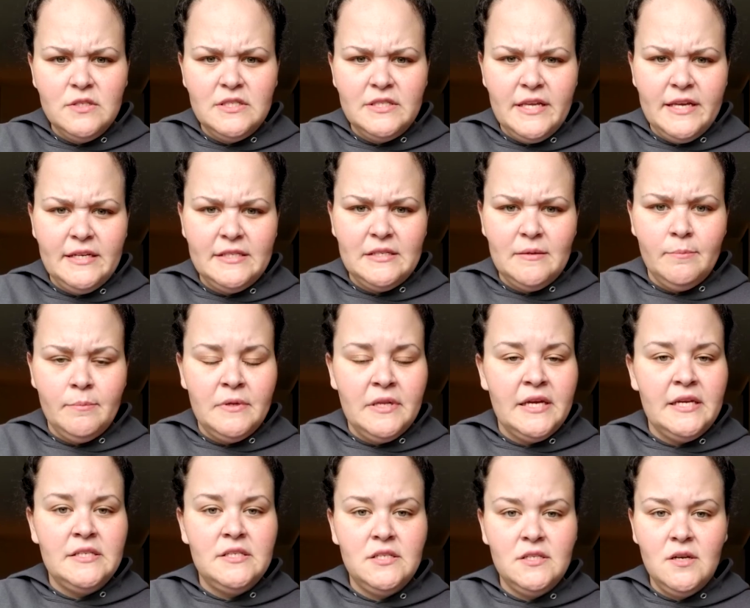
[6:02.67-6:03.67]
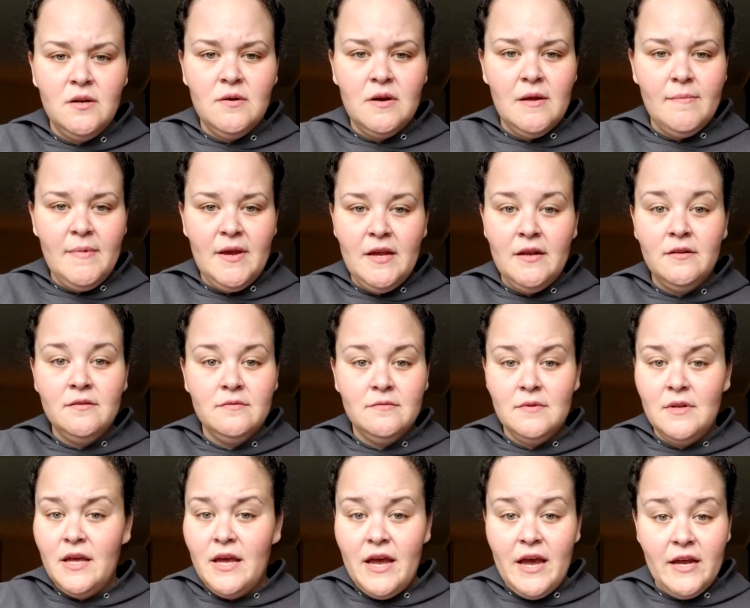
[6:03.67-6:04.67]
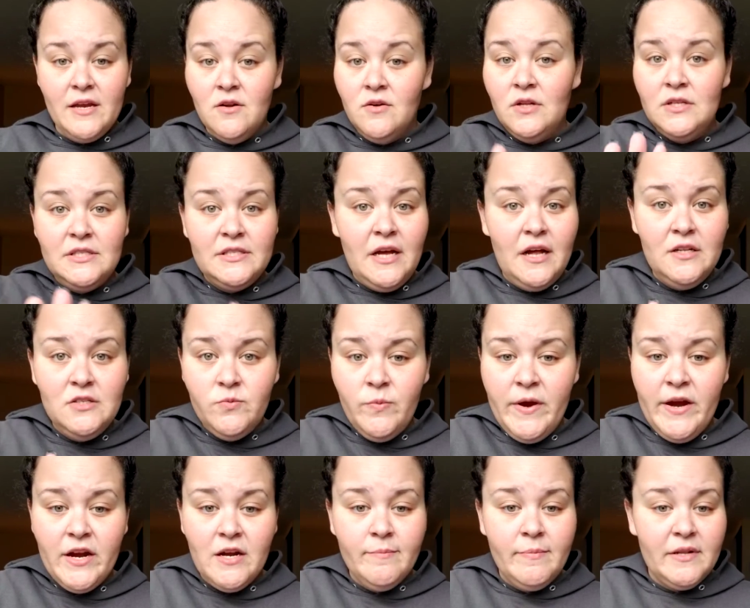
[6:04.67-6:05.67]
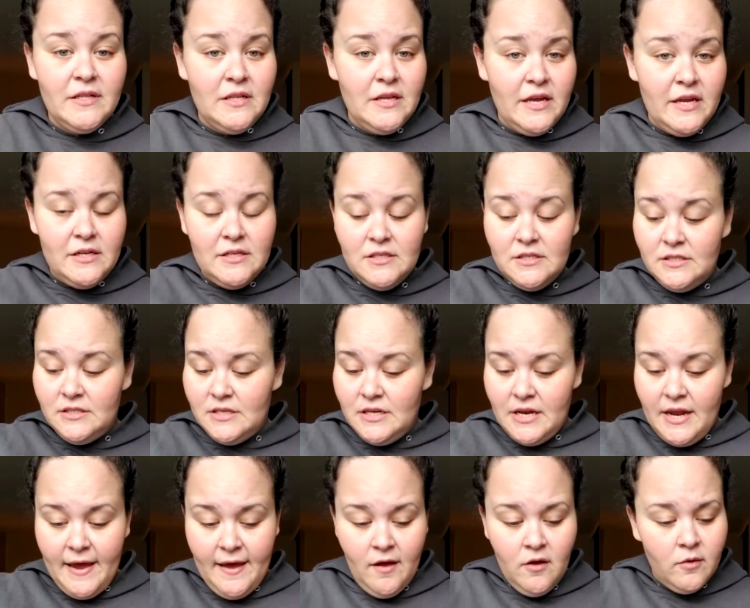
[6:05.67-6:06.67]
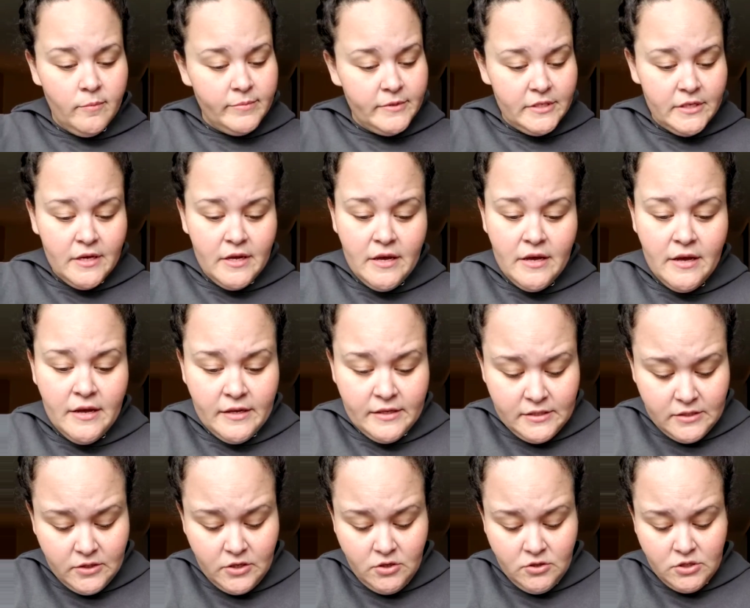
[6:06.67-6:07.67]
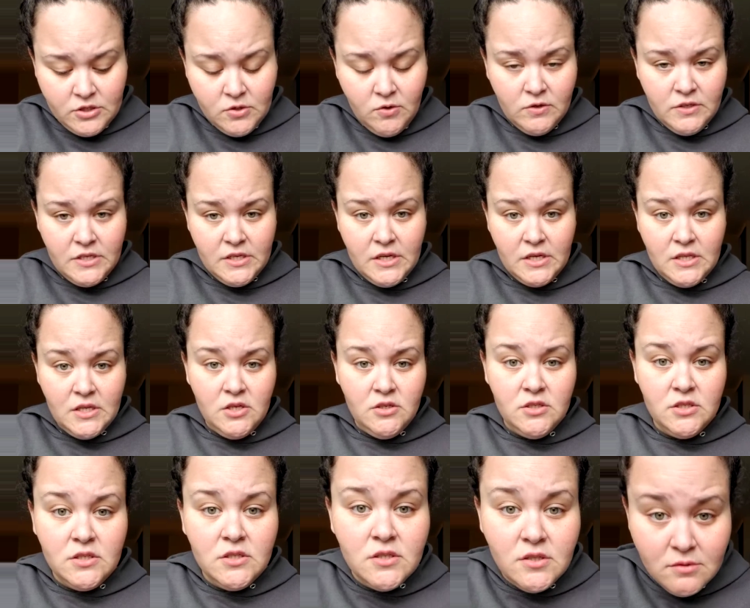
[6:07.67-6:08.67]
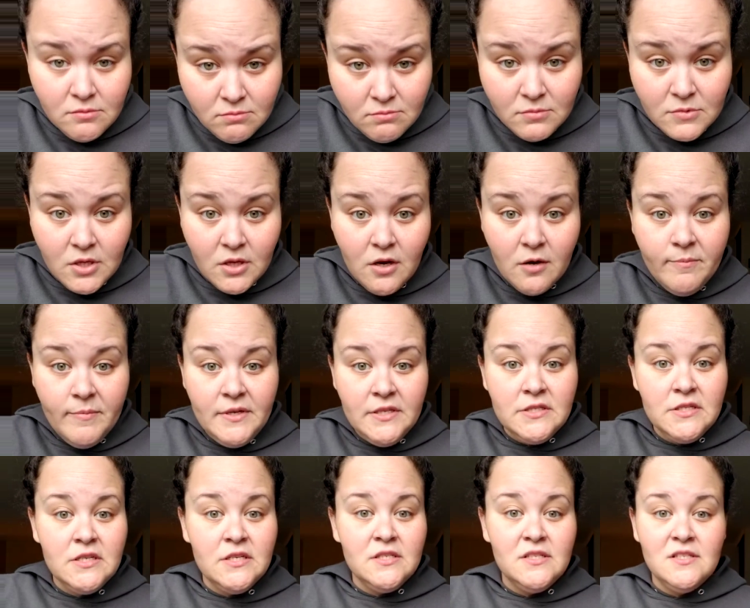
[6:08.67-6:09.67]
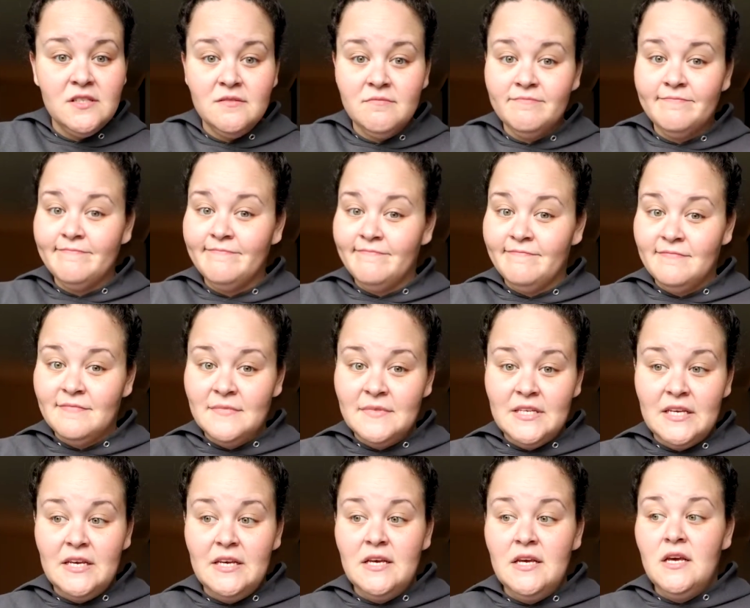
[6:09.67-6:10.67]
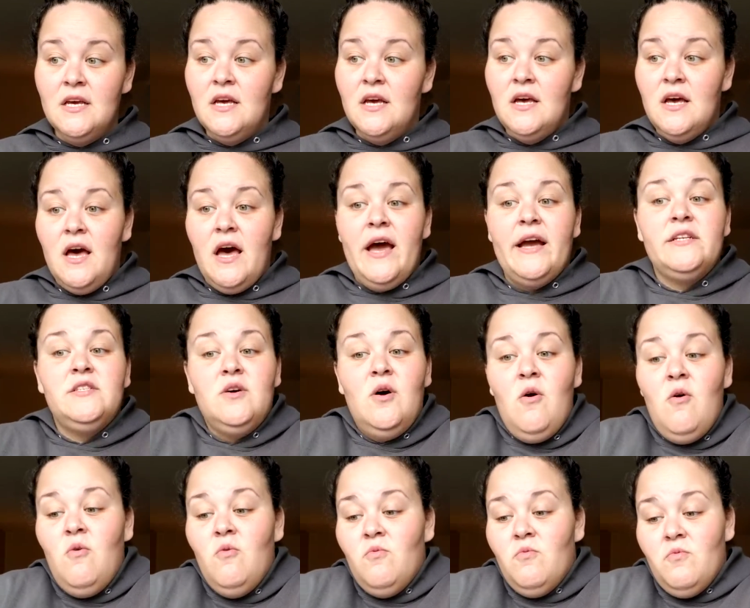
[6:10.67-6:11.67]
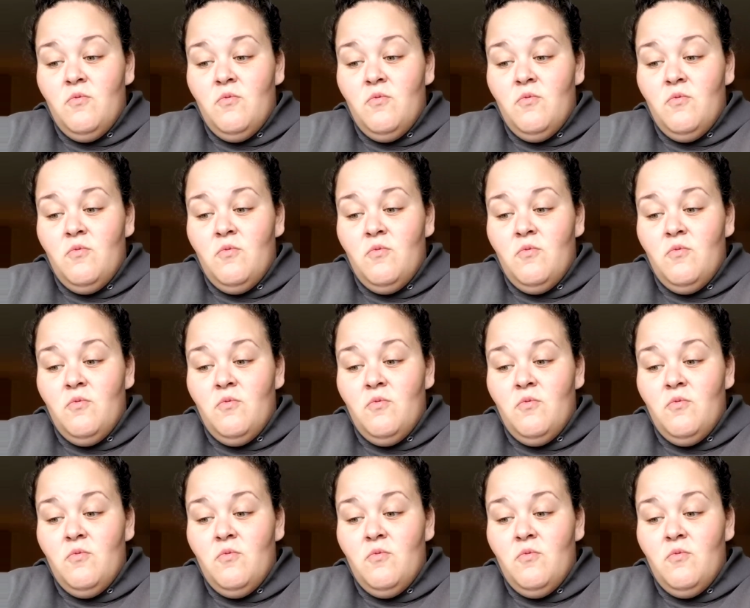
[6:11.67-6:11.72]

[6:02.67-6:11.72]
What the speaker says: things in place, you know what I mean? I know it sounds weird, but it helped. So you just hold it and then you just do your business. I don't